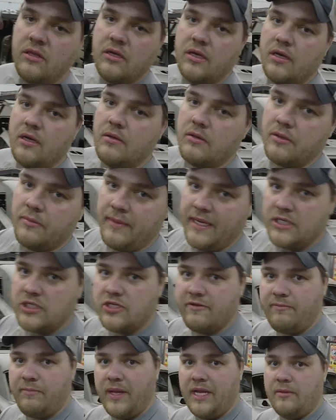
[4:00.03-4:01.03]
the
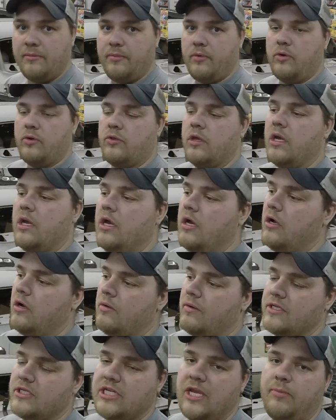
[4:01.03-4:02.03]
makeshift paint booth,
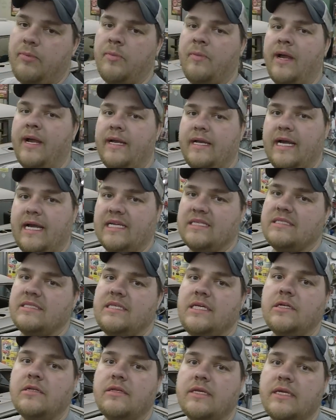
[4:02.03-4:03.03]
which, keep in mind, I
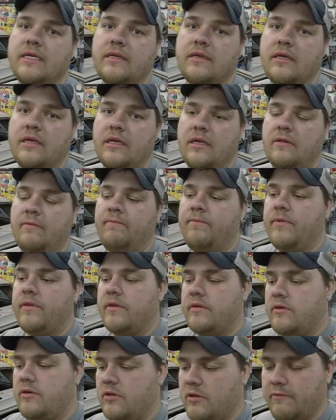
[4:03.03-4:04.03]
sealed it
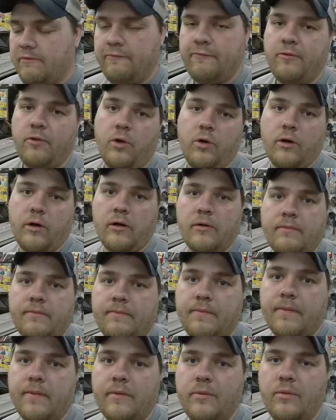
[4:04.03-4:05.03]
to the floor
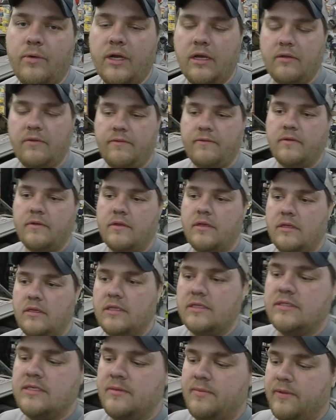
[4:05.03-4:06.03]
with
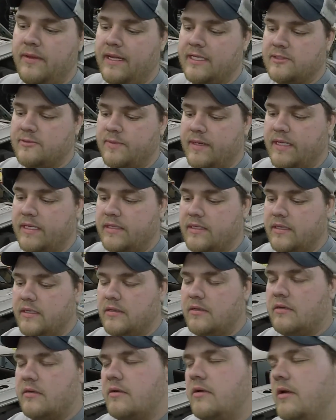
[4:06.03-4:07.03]
the simple aspect,
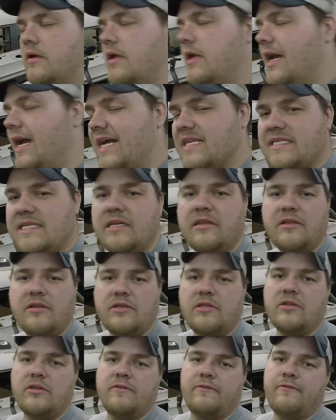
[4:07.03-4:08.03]
I sealed it
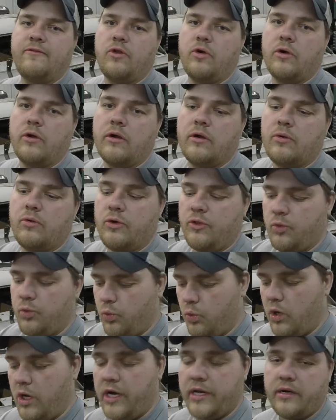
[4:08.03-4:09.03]
to the floor with
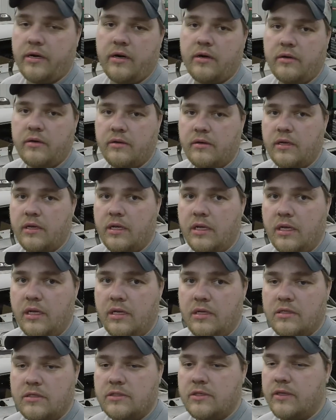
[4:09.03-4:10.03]
water,
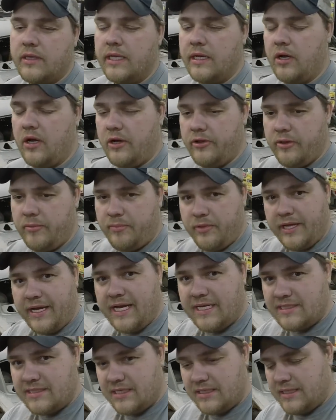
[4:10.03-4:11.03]
so that all the
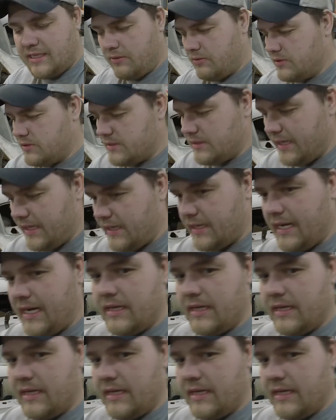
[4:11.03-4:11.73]
plastic that was like